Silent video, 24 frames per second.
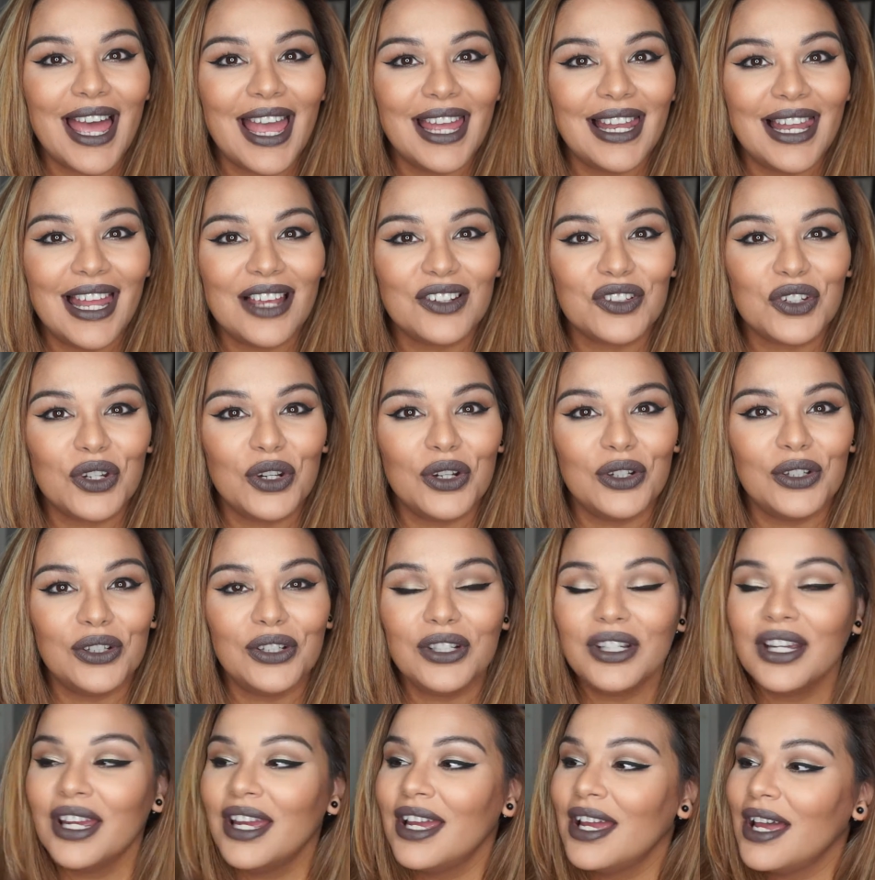eyelash
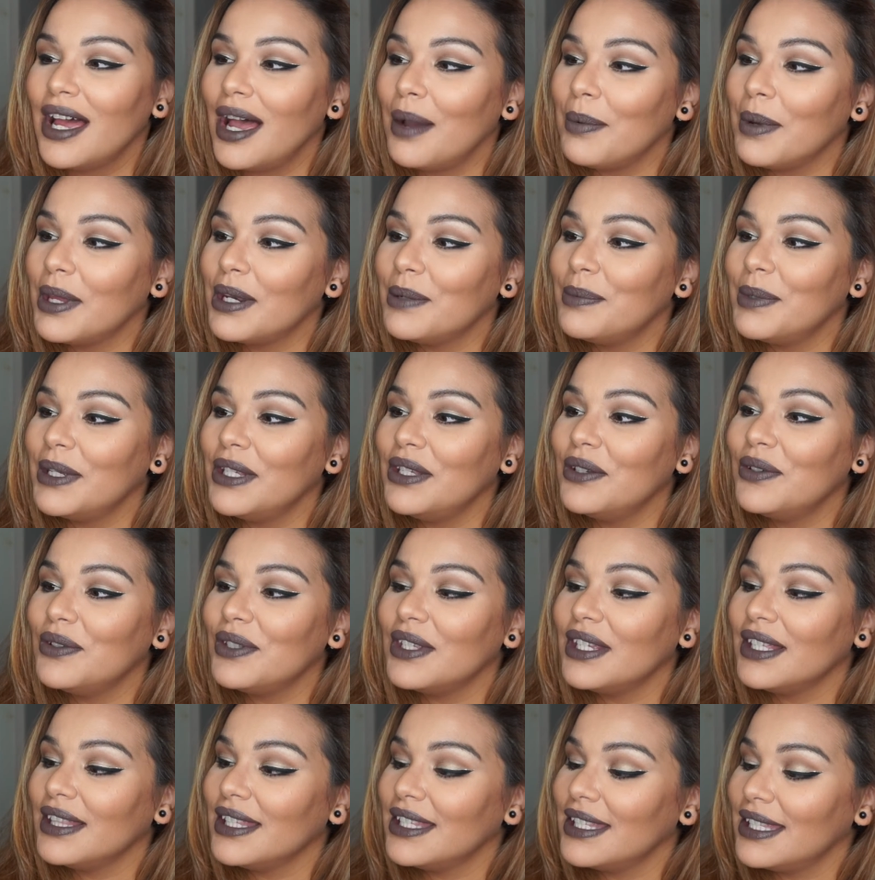curler. I'm going to be
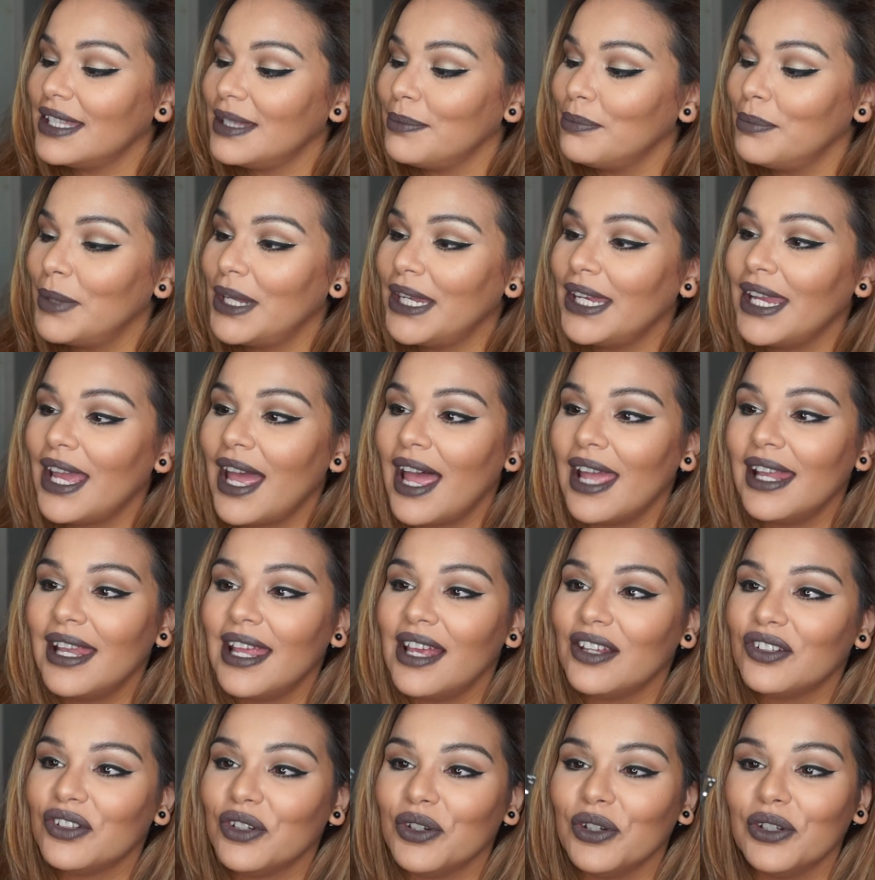using this mini
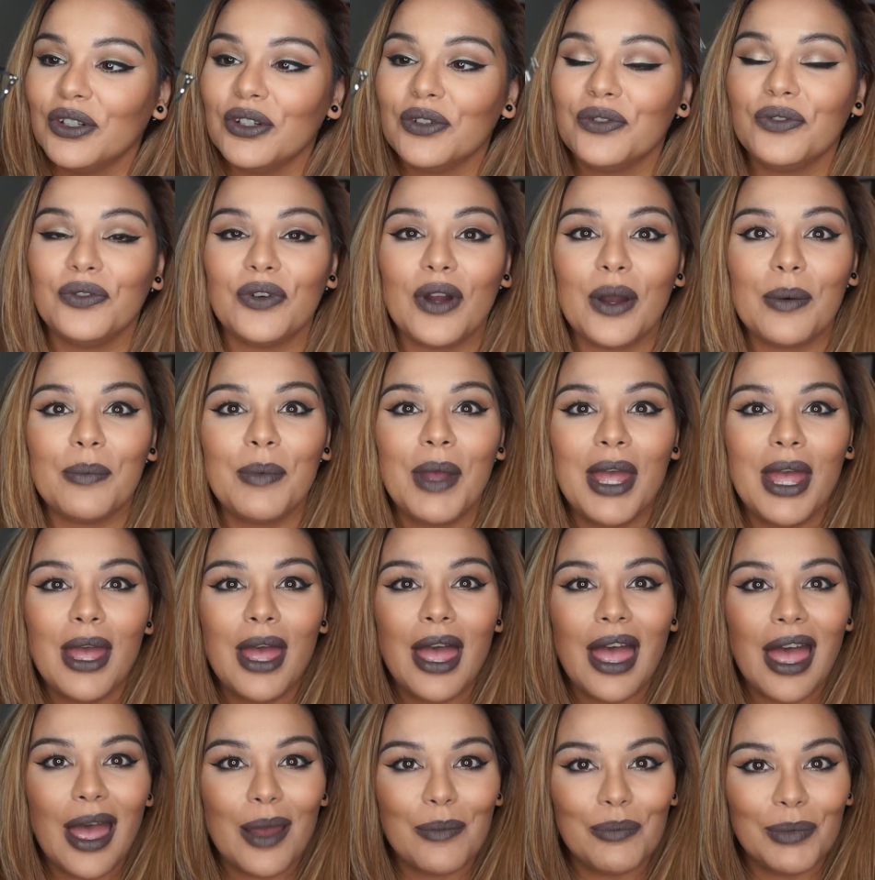eyelash curler from
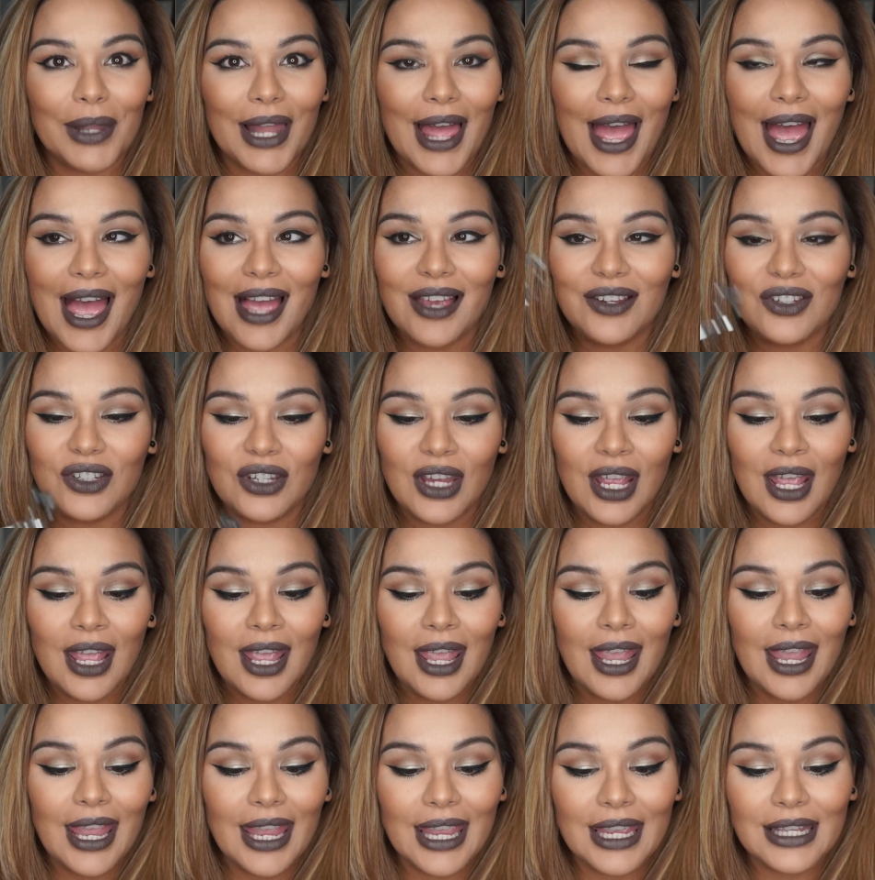M Lash
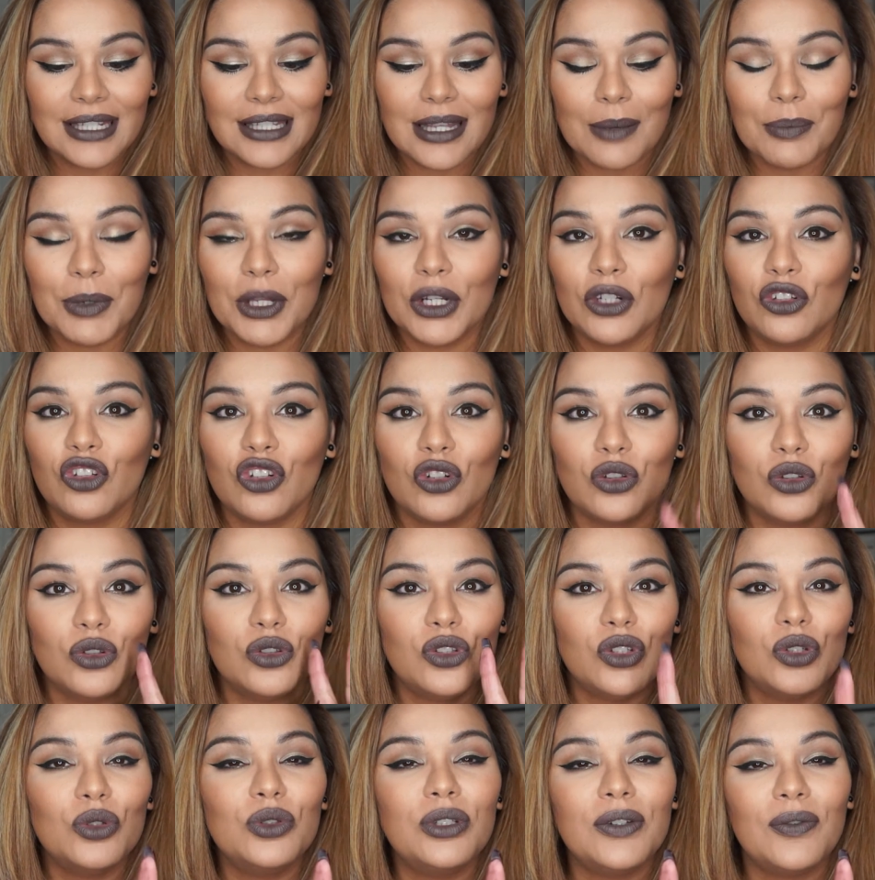and I'm going to show
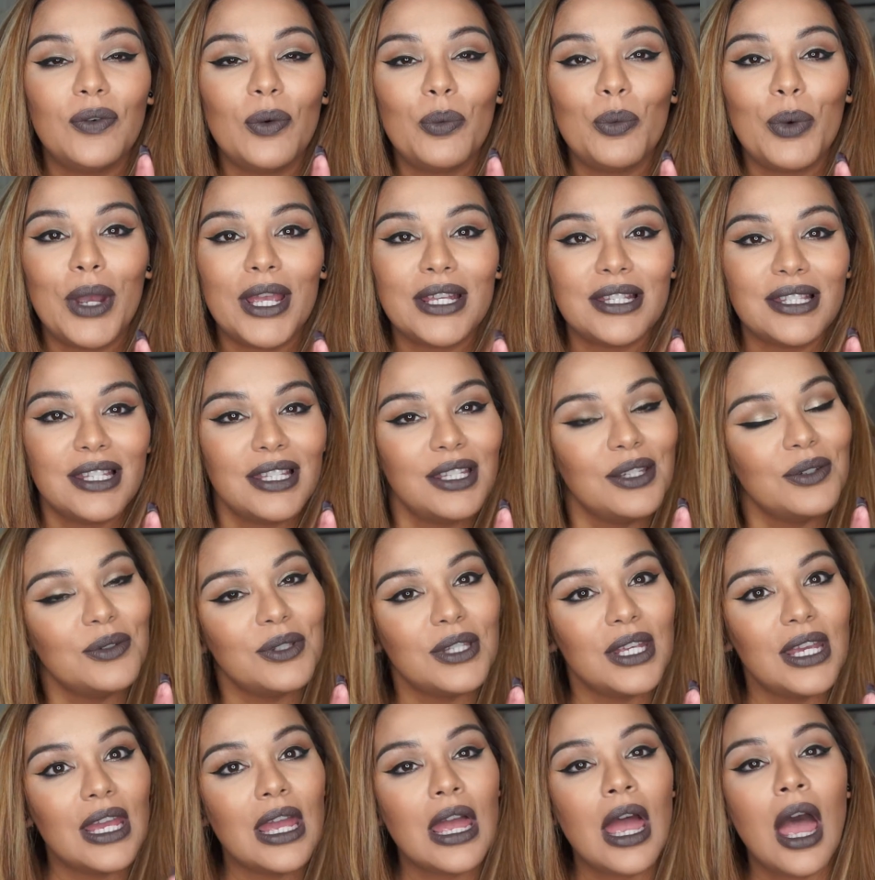you two different ways to
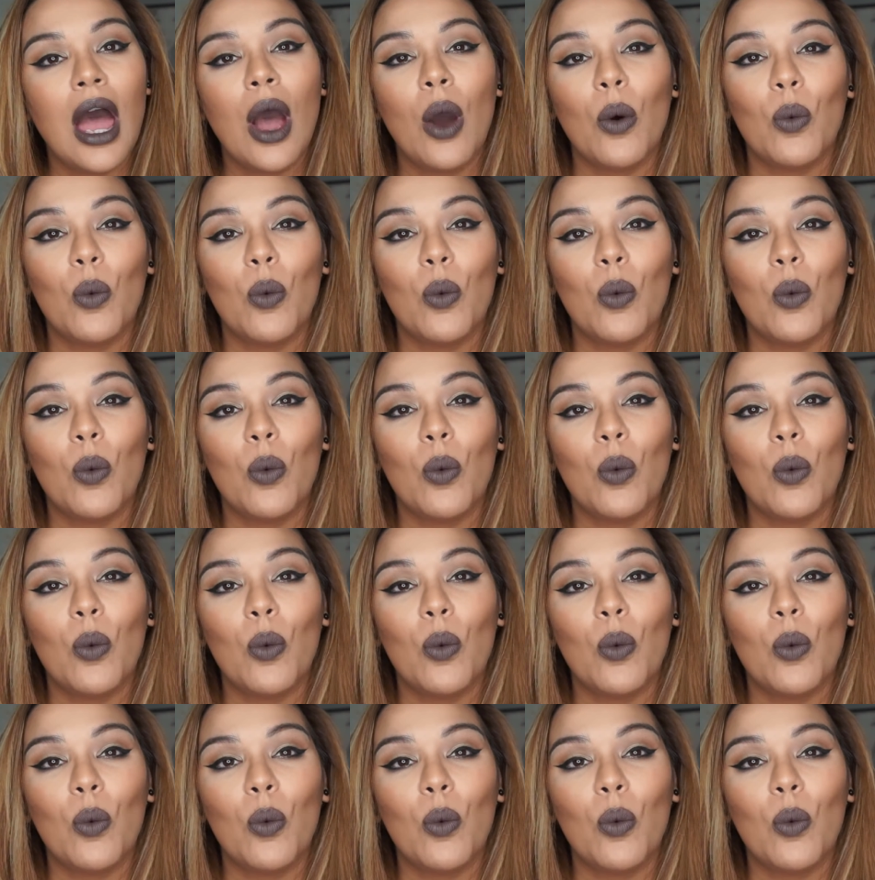use it.